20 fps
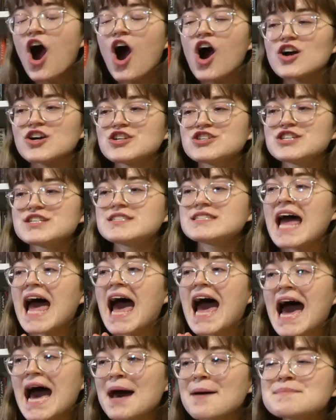are just
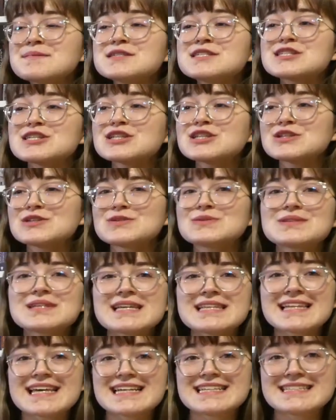
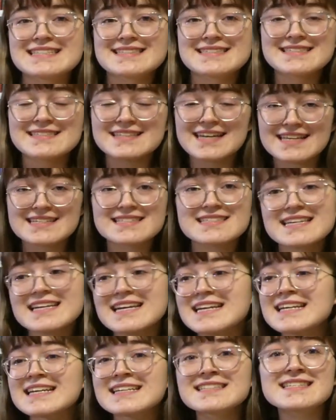absolutely like
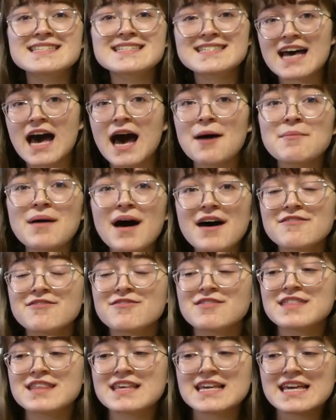disgusting in some
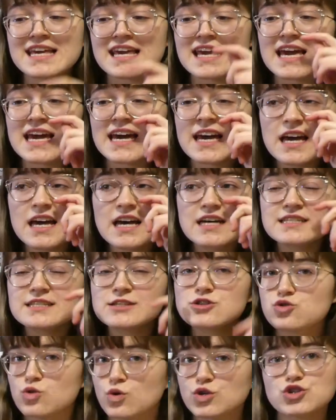of the
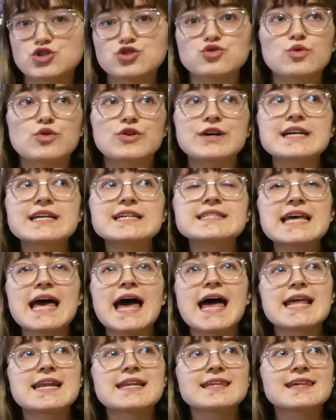short stories.
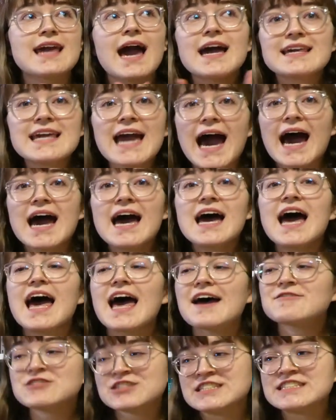And yeah,
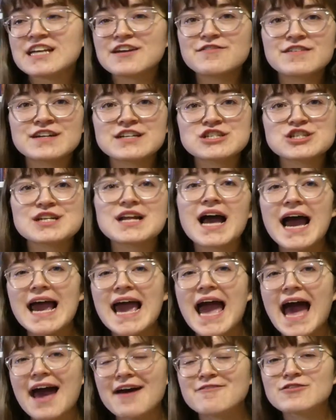ever since I finished it, I
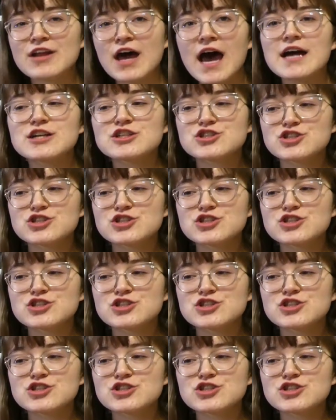have not